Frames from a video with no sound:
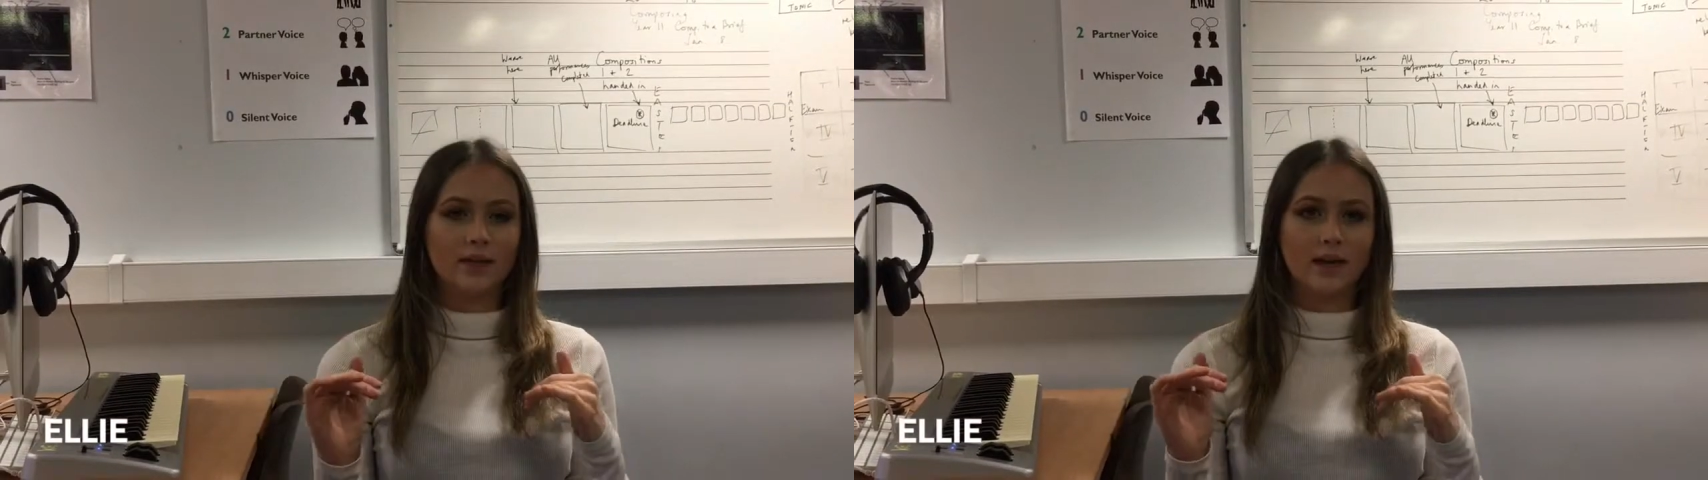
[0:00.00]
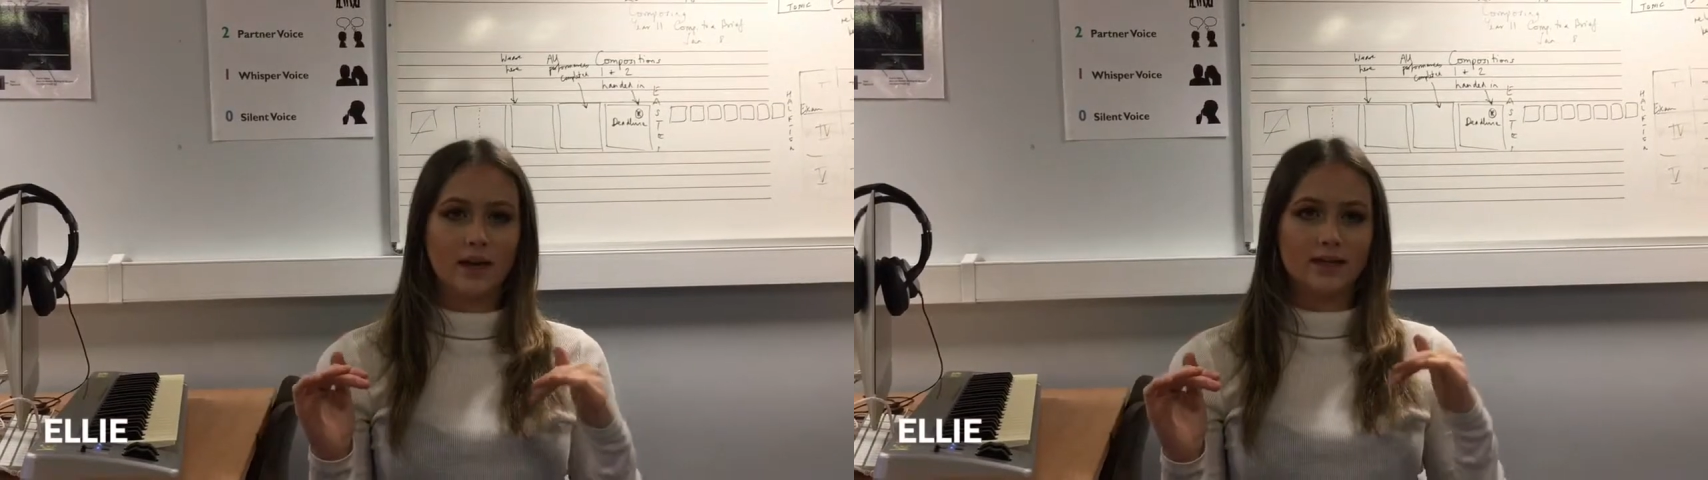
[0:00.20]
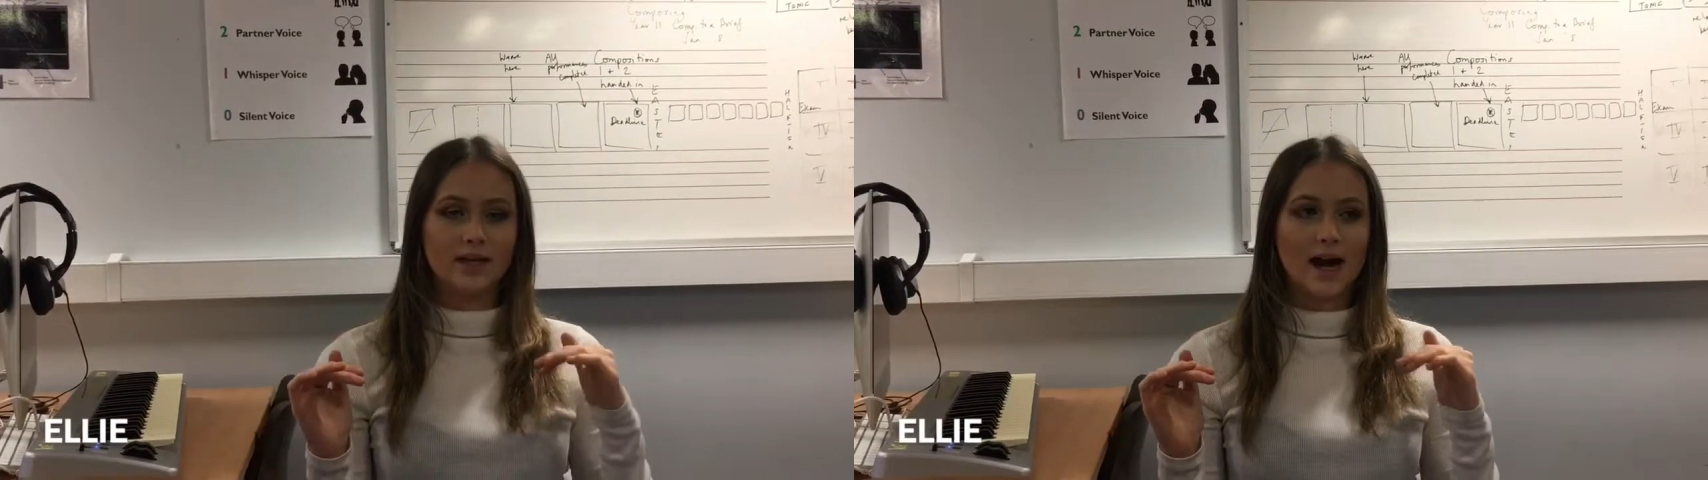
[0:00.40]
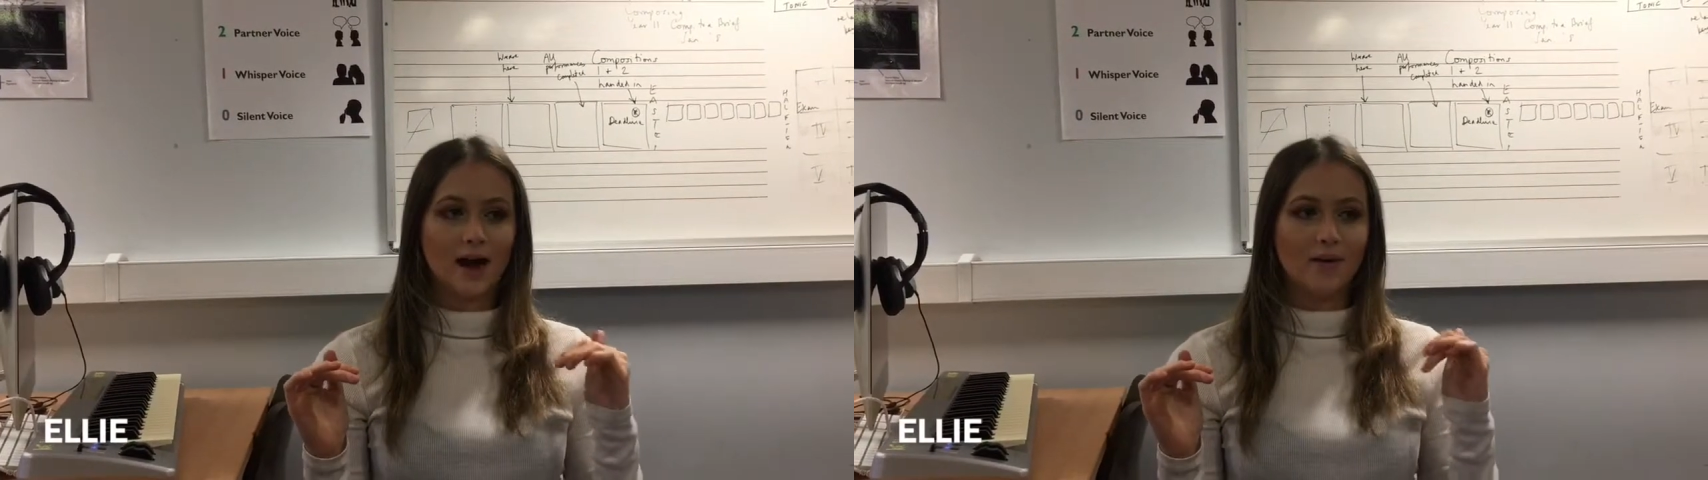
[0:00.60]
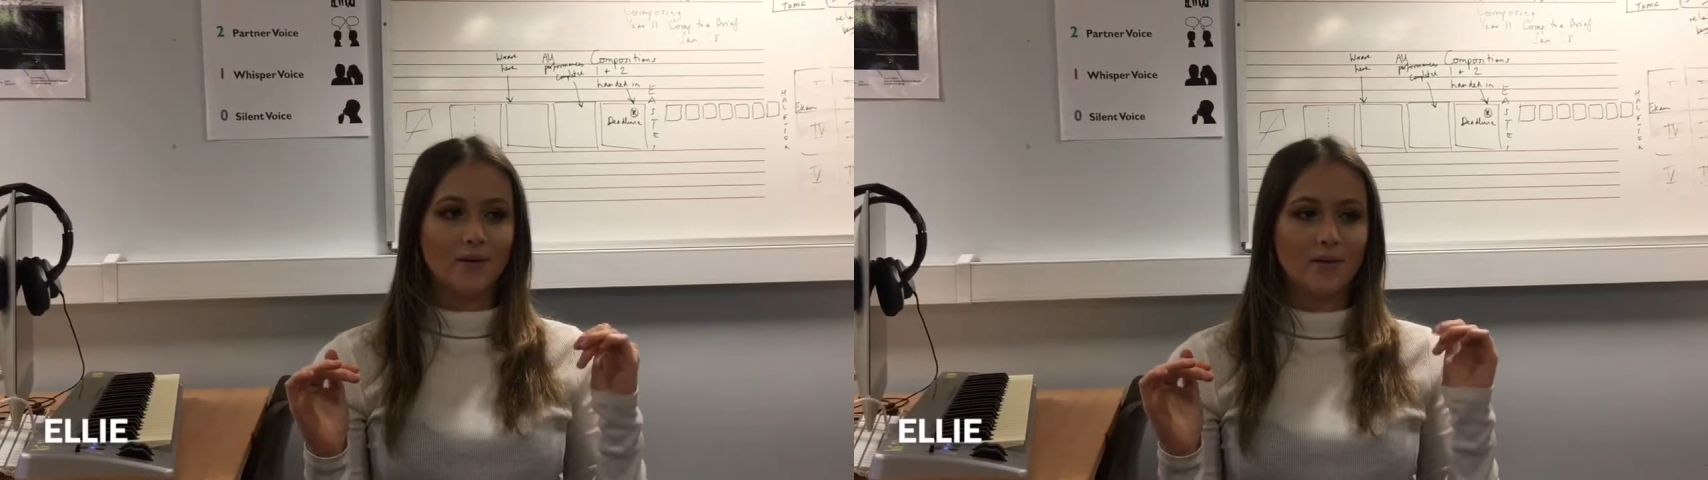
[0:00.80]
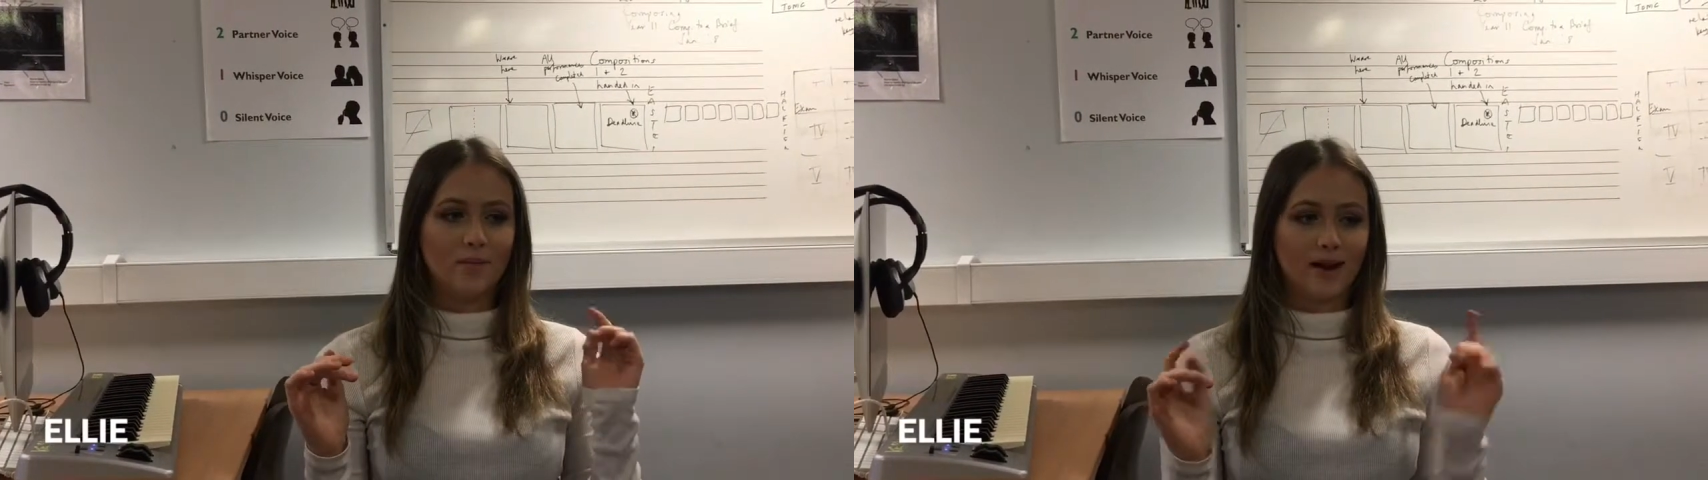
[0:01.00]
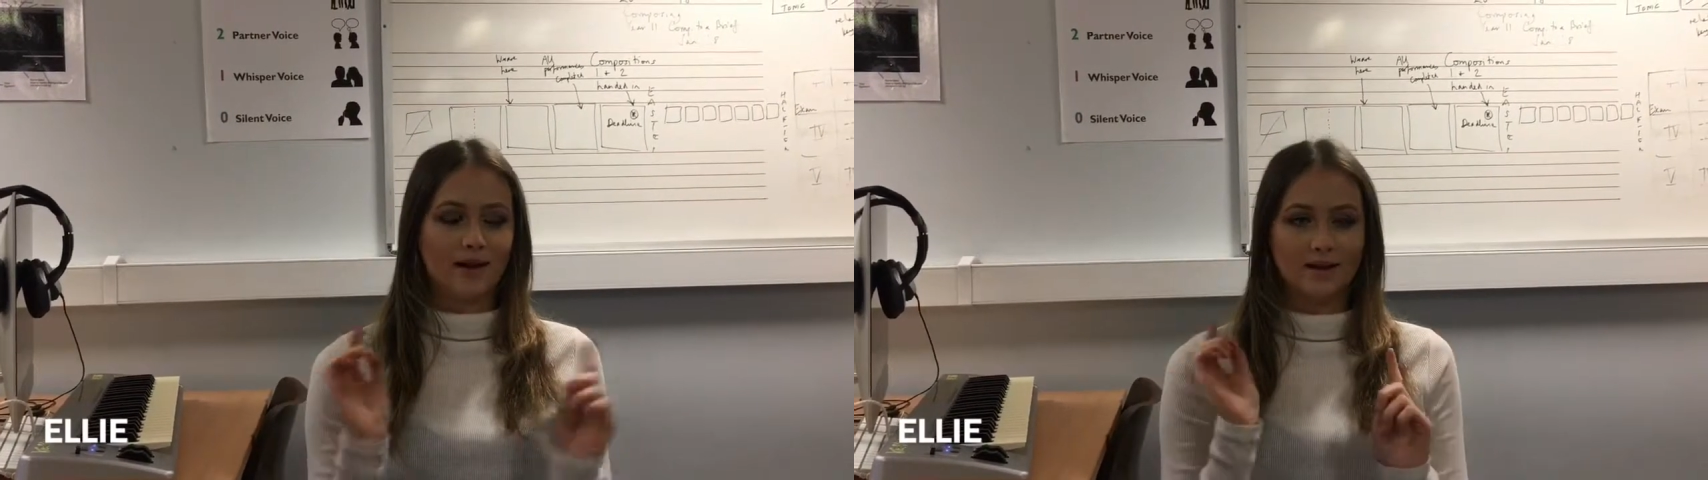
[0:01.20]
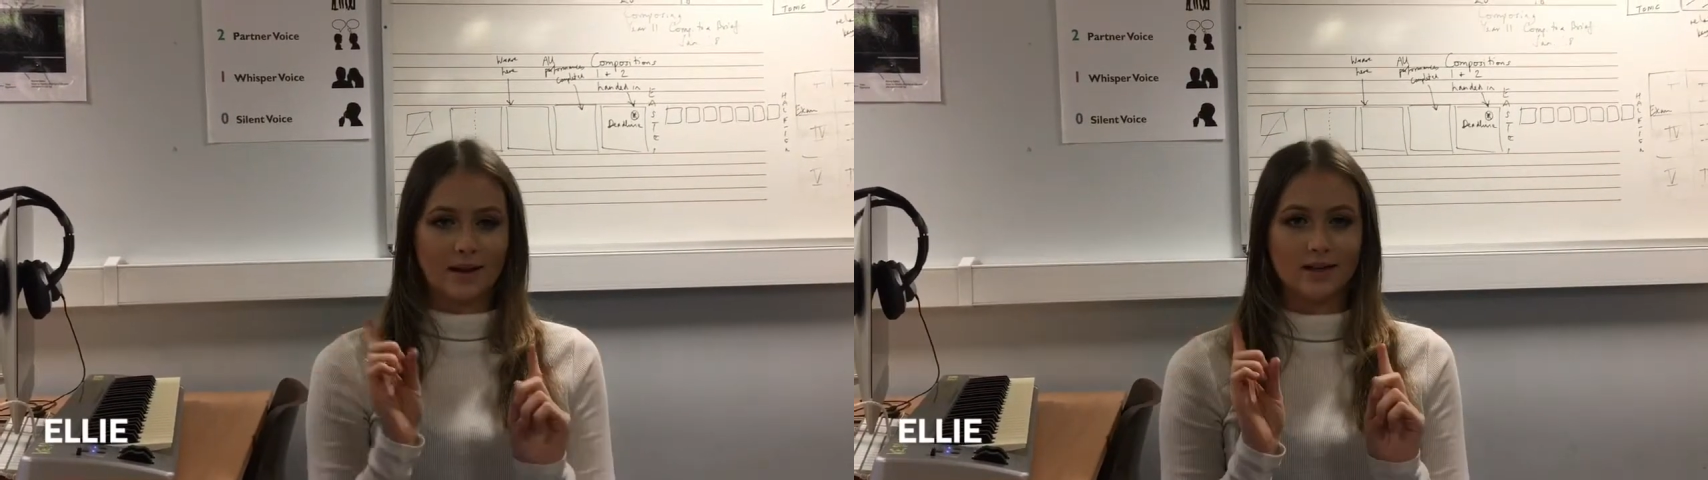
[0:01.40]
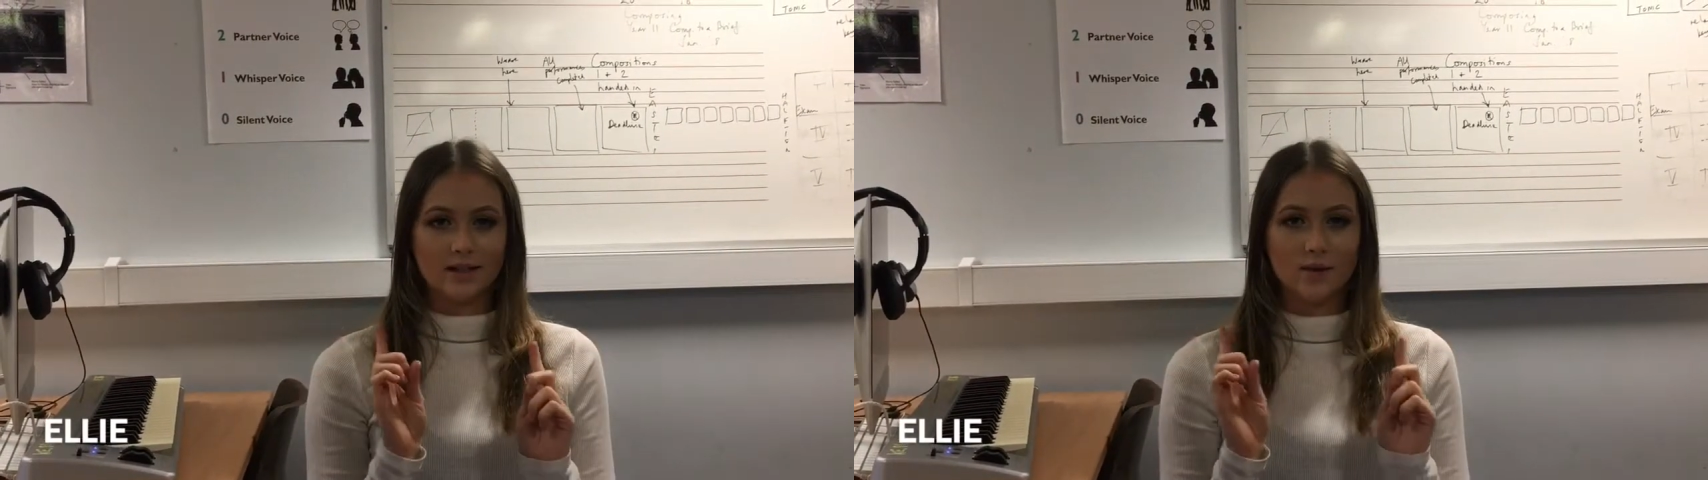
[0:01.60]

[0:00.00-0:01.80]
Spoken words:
liked how Becca and Alice